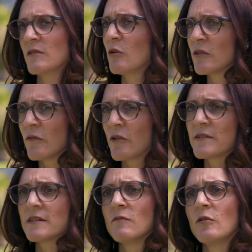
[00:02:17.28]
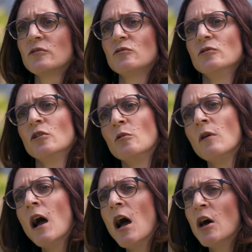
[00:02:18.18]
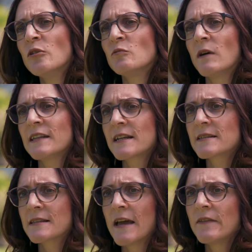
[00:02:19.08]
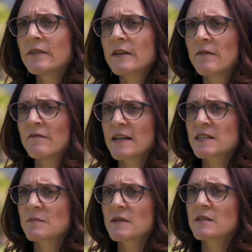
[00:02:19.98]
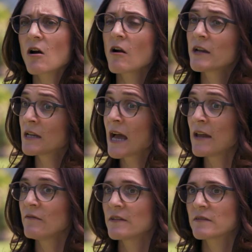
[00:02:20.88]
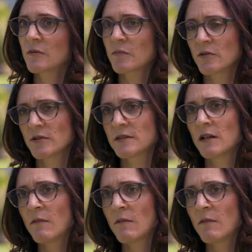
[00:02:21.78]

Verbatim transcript: in other words, they want to know to what extent their investments are in line with their personal